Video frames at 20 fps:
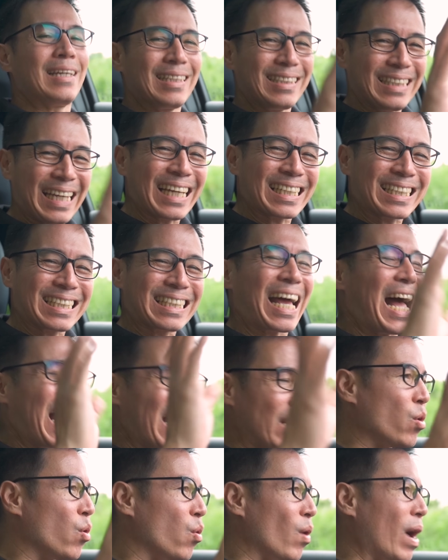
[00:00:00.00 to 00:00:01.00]
Yes,
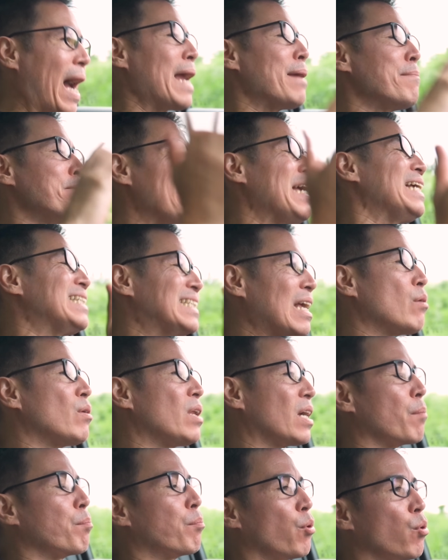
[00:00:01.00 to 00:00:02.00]
I know. I may sound
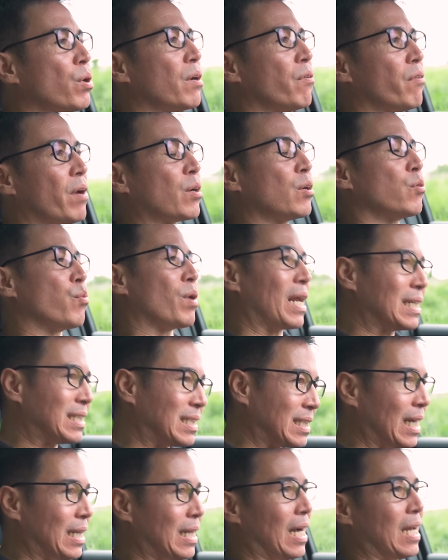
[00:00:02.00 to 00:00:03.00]
like a broken record when I
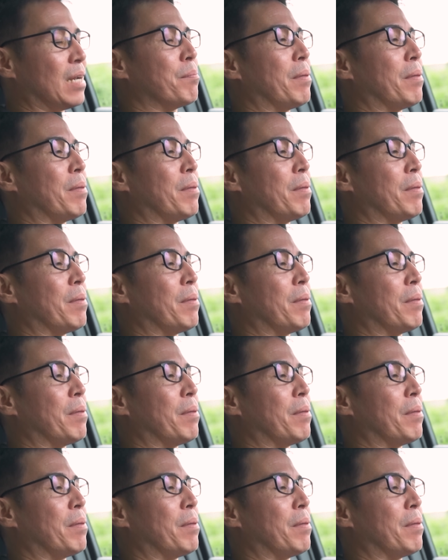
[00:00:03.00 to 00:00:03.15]
say that